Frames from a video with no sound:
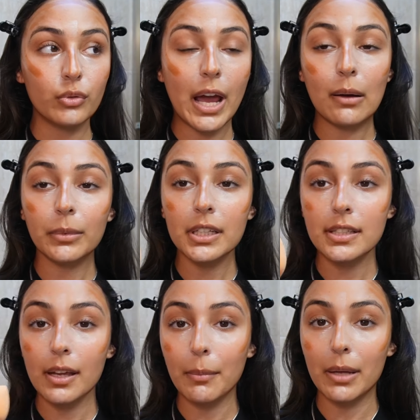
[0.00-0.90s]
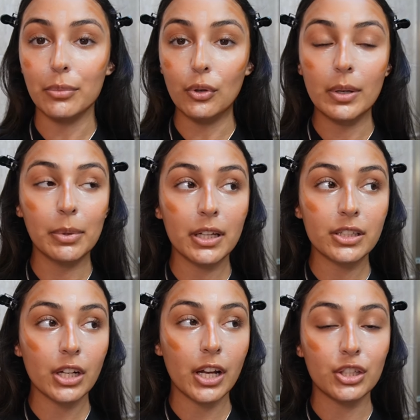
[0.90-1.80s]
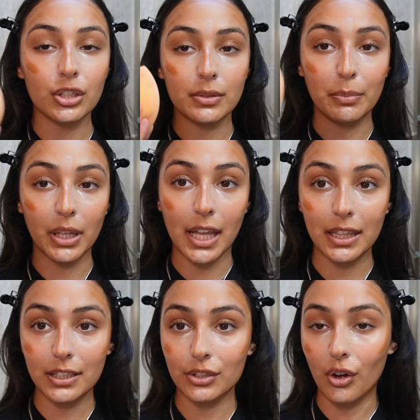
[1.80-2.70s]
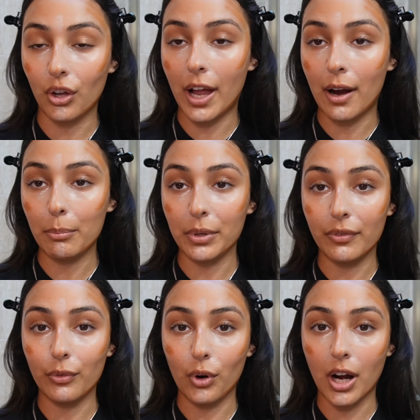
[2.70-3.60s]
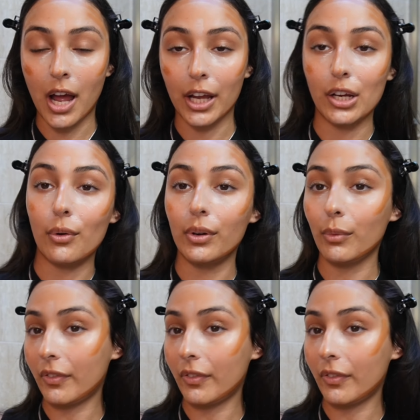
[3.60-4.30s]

now I'm going to take my beauty blender and just blend this all out before I go in with